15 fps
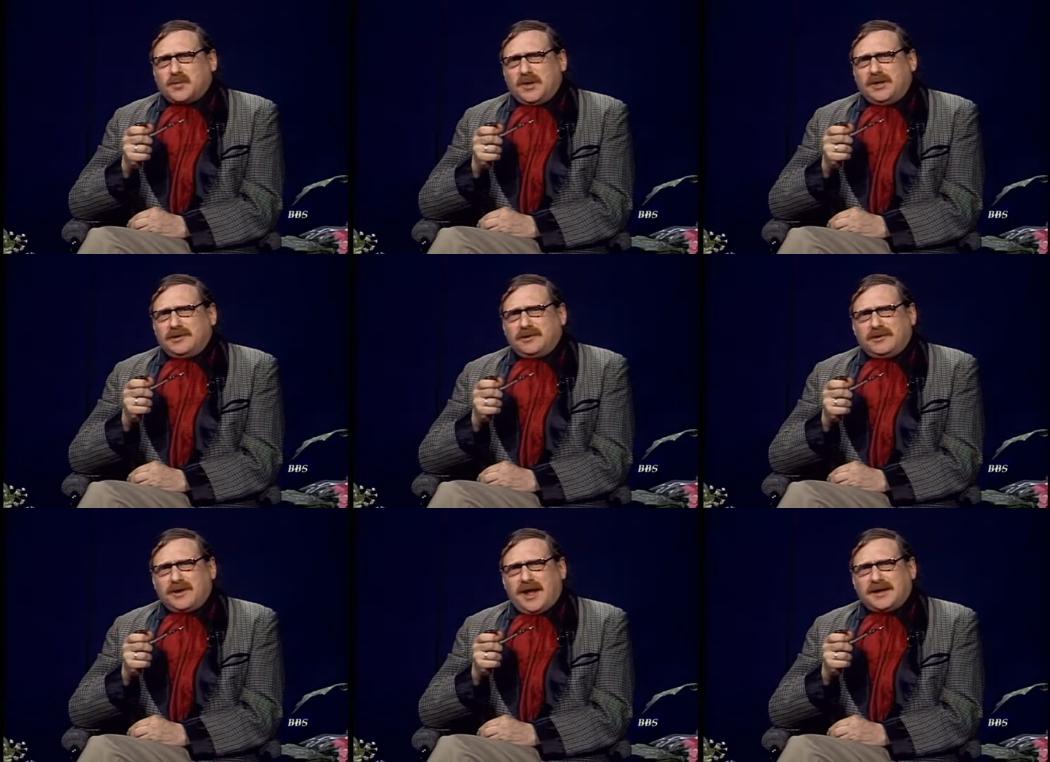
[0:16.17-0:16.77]
we
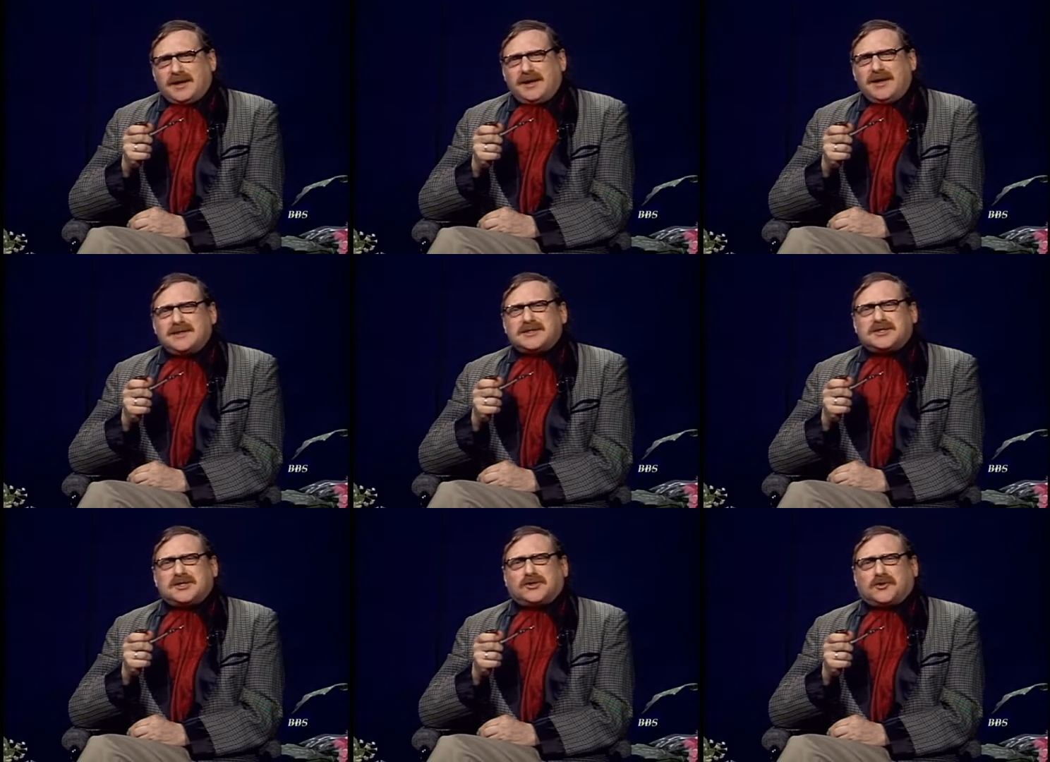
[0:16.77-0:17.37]
look at an
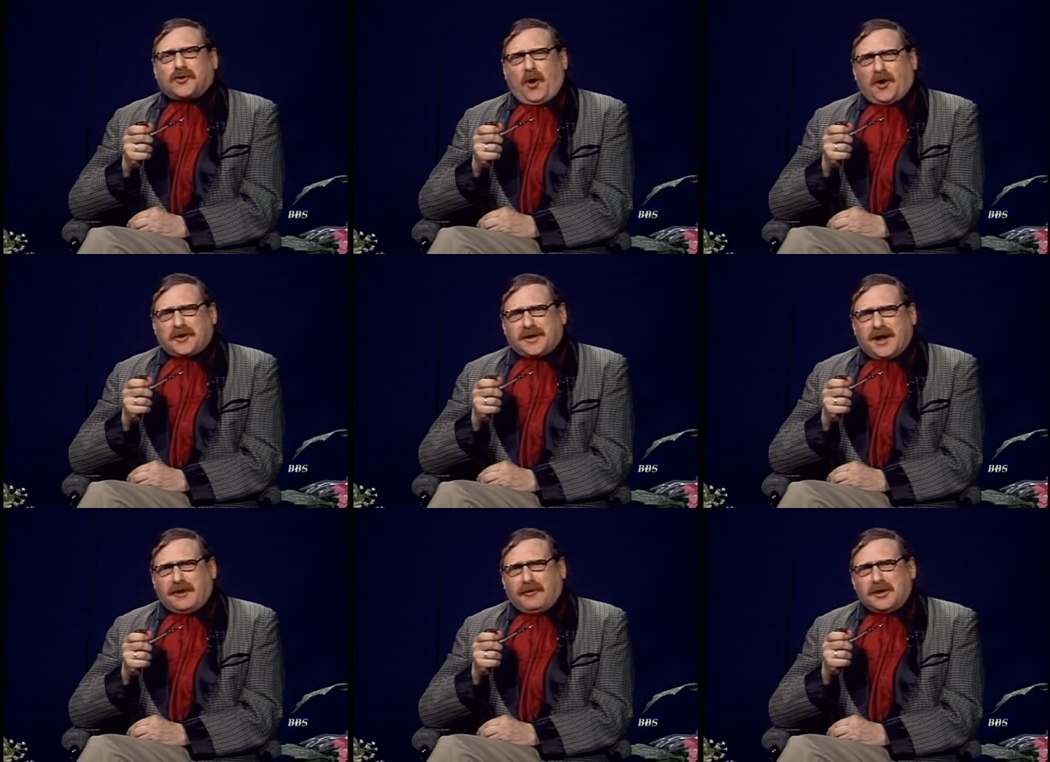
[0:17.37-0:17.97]

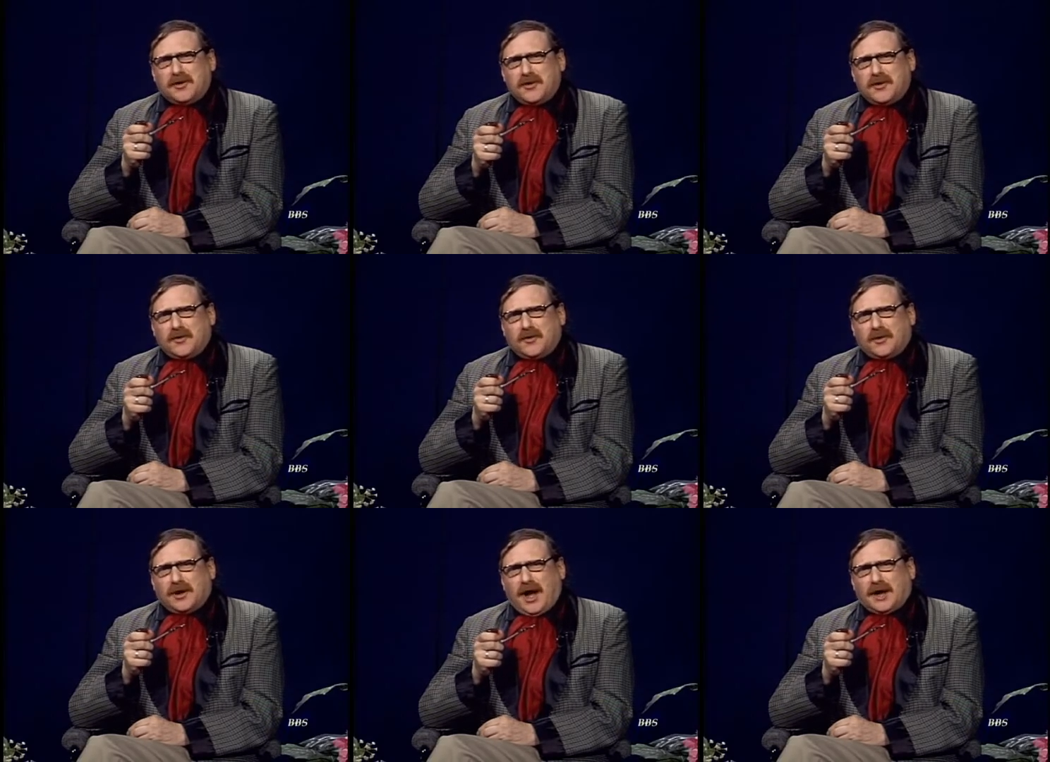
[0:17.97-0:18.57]
extraordinary
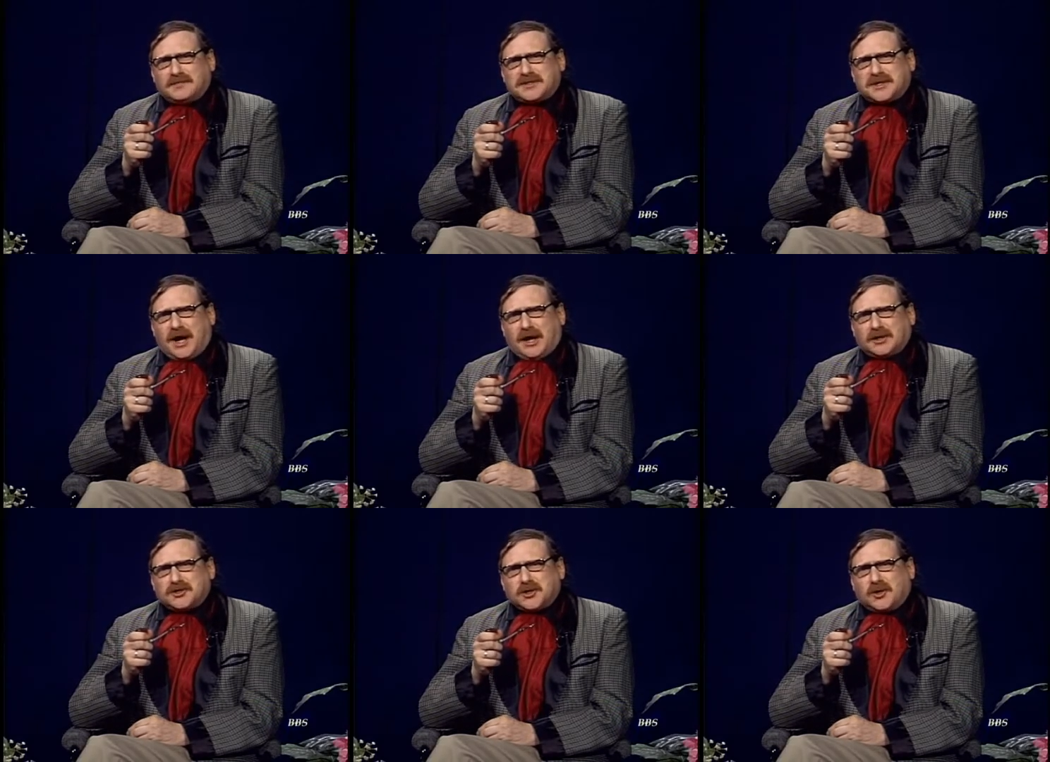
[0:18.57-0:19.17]
new
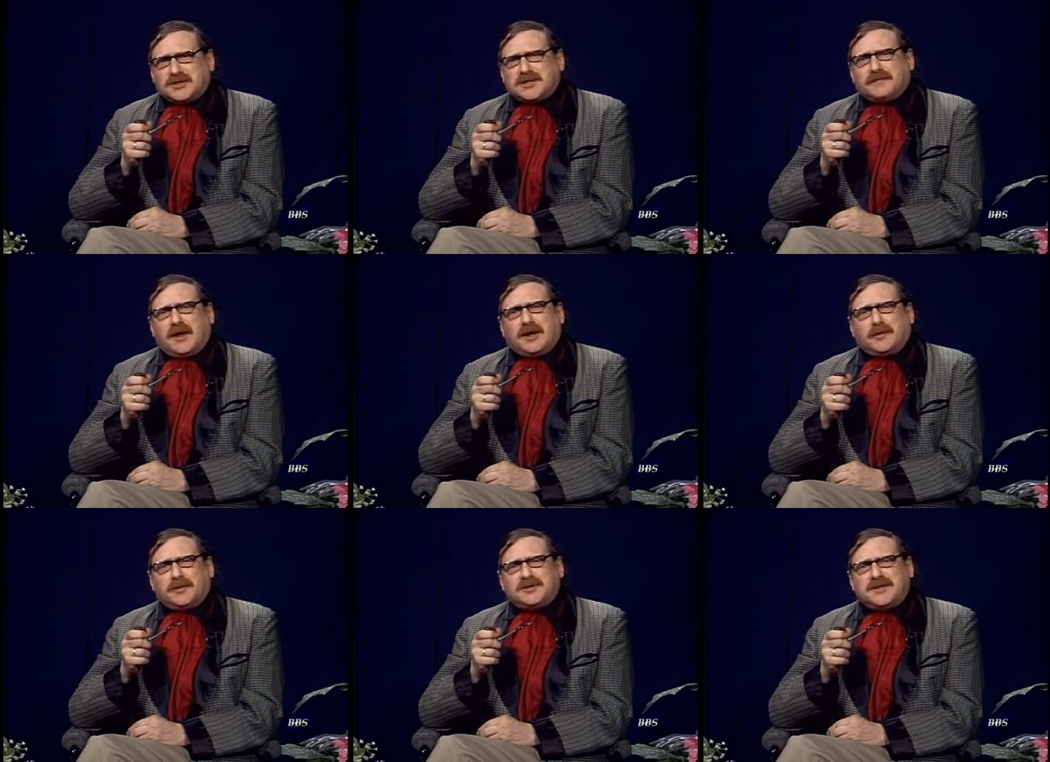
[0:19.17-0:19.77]
lifestyle choice
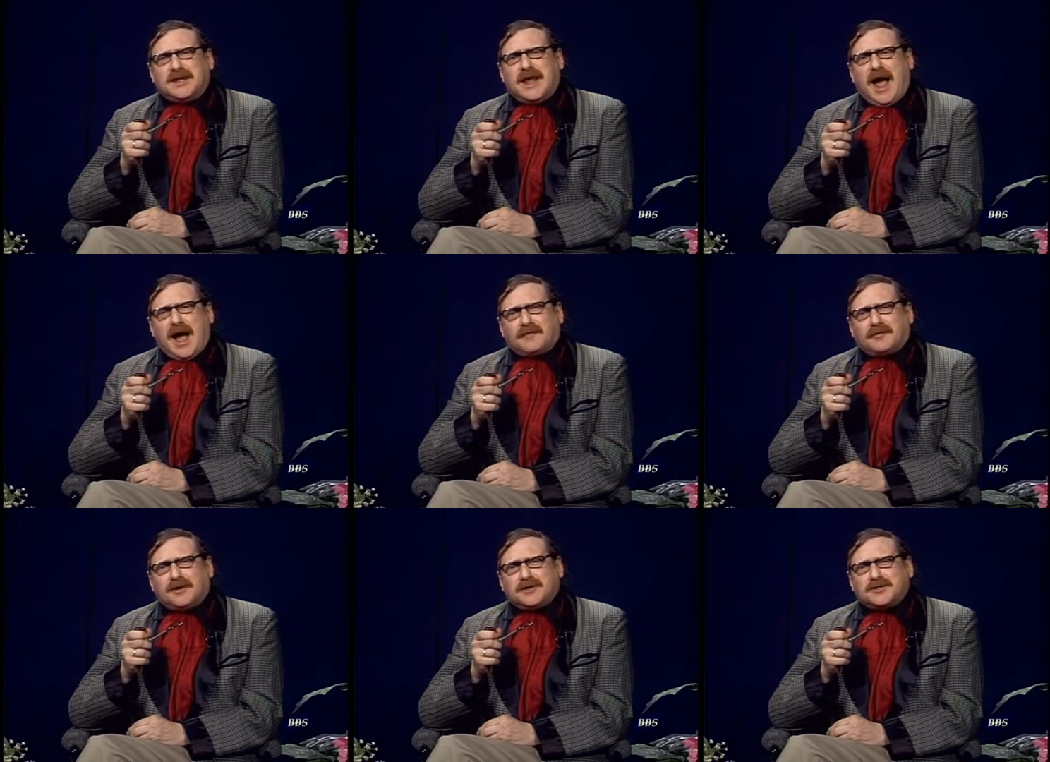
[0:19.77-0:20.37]
available to the
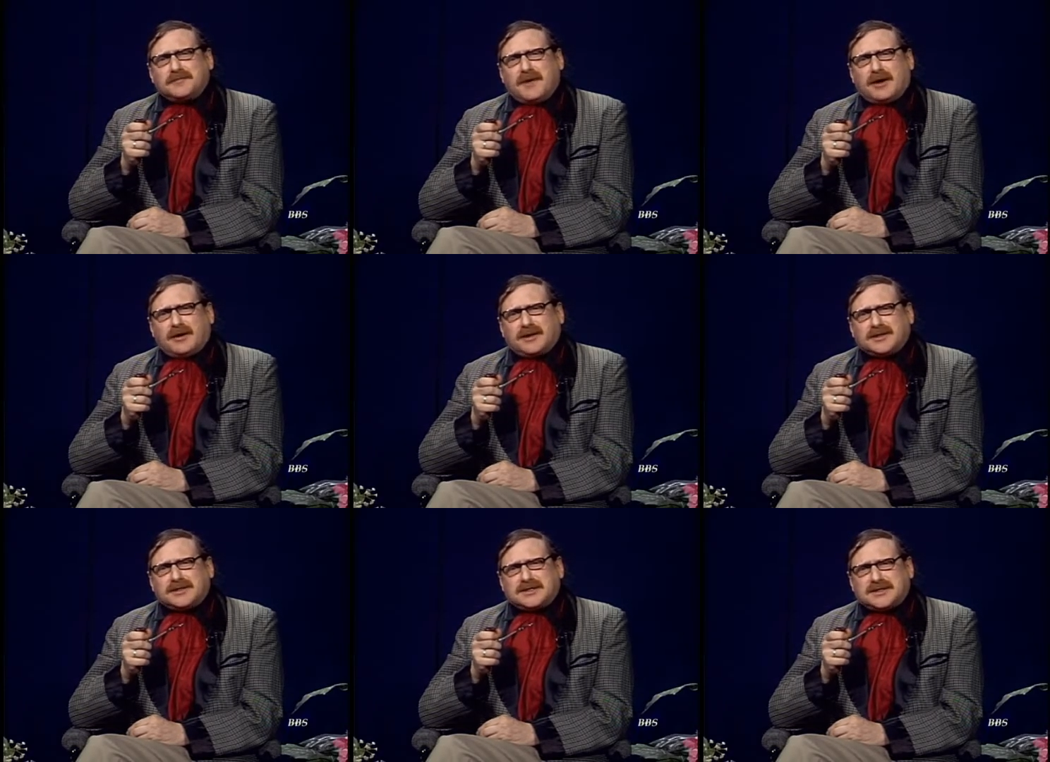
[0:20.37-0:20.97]
average
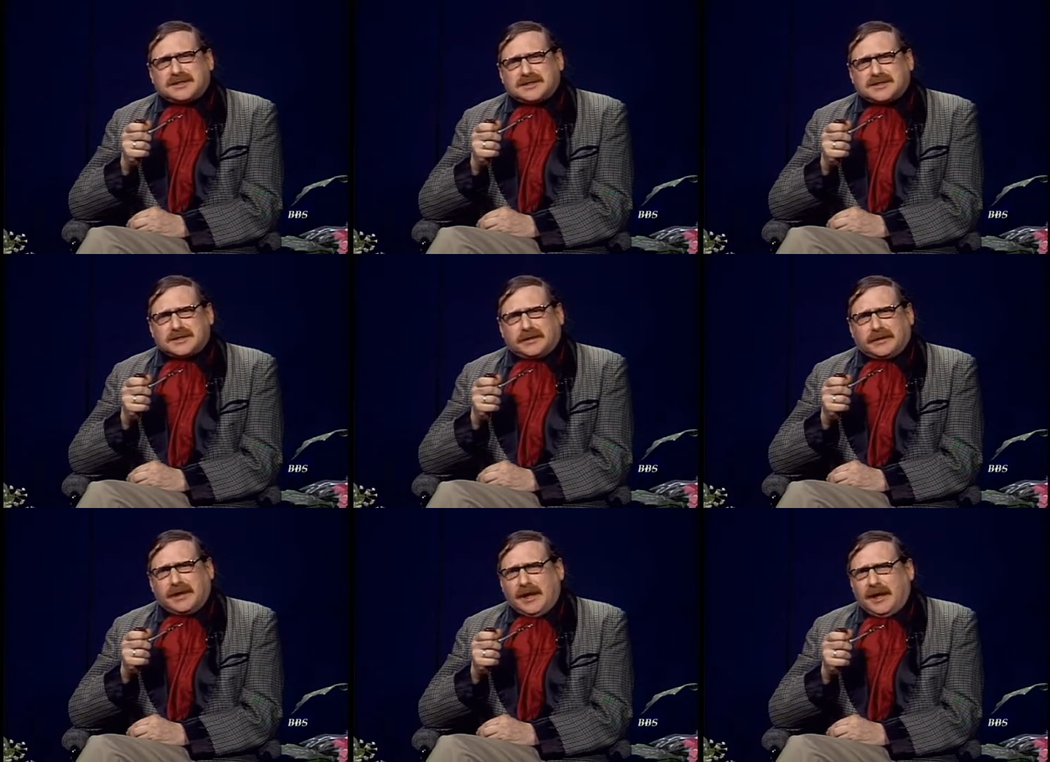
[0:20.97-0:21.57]
American citizen.